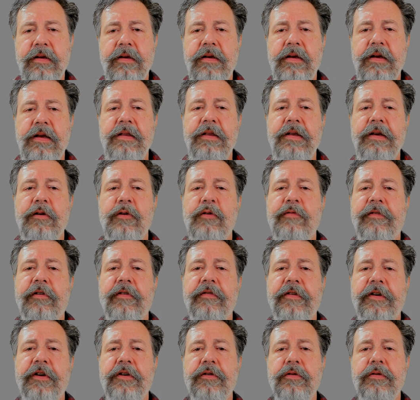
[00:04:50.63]
In the
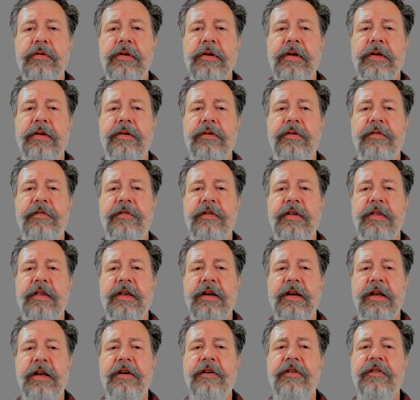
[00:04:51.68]
overview, you see
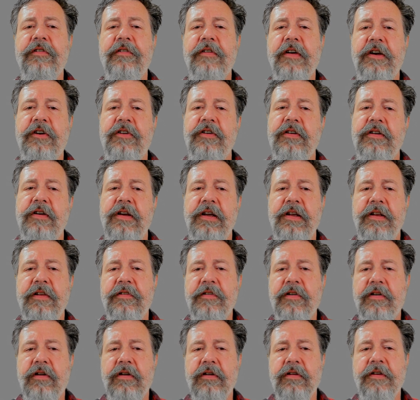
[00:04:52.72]
that intersection
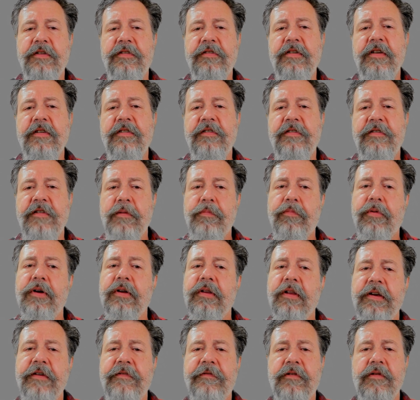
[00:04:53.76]
needs are listed
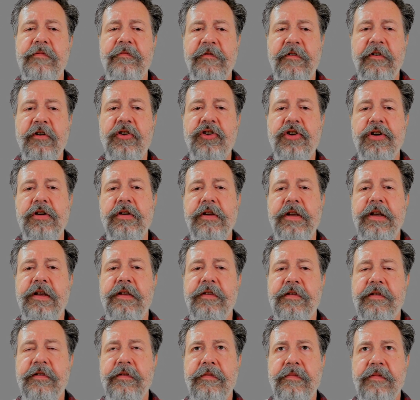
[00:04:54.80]
separately from functional
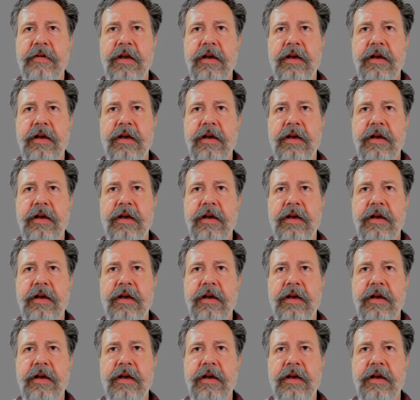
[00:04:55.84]
needs.